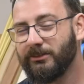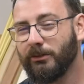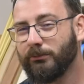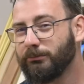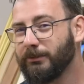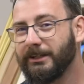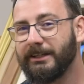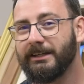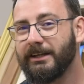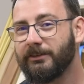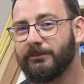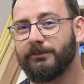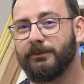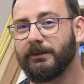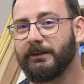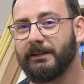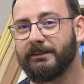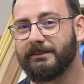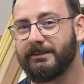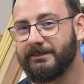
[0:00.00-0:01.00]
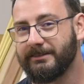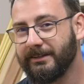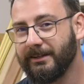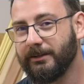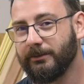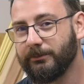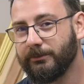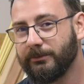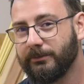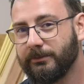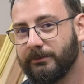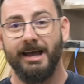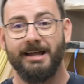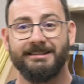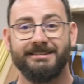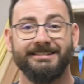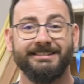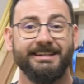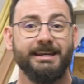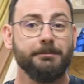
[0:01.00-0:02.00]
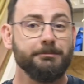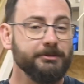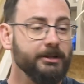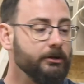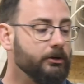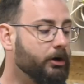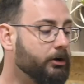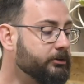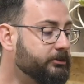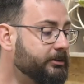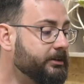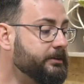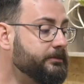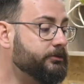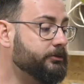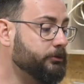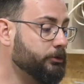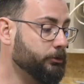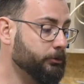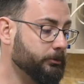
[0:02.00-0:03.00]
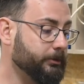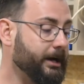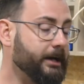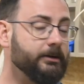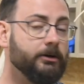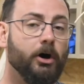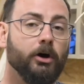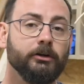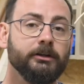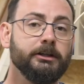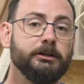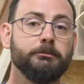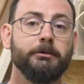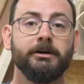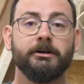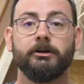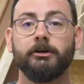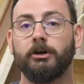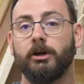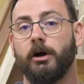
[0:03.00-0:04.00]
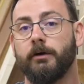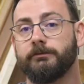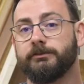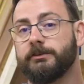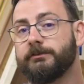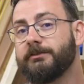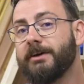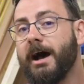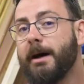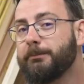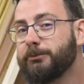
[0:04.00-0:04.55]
It's not really as fun as it sounds. And skip the long sleeves too, and only wear gloves if